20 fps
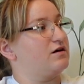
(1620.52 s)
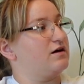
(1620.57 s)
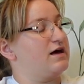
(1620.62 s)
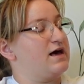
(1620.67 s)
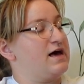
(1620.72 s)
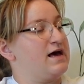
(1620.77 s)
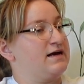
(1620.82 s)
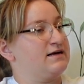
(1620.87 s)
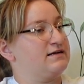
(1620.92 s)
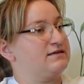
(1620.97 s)

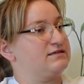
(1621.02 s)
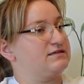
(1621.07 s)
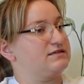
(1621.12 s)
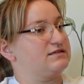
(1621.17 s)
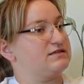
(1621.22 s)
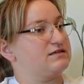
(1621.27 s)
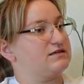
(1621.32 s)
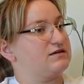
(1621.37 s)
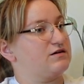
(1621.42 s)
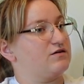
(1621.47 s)

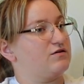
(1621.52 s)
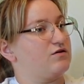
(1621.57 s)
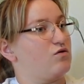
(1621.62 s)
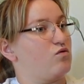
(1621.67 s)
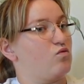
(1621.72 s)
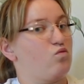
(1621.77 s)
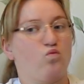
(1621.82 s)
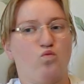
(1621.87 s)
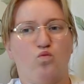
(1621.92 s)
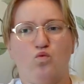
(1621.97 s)
and
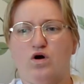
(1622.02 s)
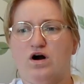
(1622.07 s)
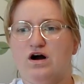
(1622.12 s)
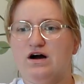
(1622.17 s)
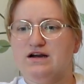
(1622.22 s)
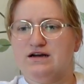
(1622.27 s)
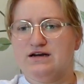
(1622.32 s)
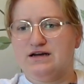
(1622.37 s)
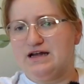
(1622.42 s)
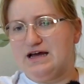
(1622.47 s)

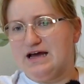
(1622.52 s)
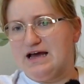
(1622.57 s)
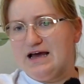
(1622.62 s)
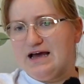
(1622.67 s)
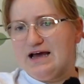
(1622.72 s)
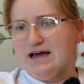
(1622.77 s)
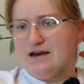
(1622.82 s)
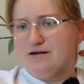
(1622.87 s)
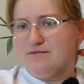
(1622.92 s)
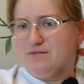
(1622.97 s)
one
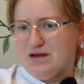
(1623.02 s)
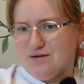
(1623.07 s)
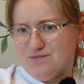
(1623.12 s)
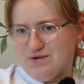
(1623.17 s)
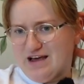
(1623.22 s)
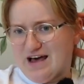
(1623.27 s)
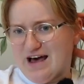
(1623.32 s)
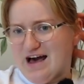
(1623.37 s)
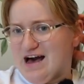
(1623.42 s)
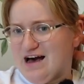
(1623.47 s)
and maybe
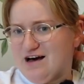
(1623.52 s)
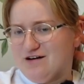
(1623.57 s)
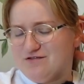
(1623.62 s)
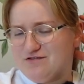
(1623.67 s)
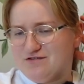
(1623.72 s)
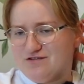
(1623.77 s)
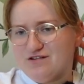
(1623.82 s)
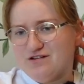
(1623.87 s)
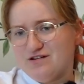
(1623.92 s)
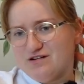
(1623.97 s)

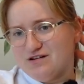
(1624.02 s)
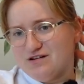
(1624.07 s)
half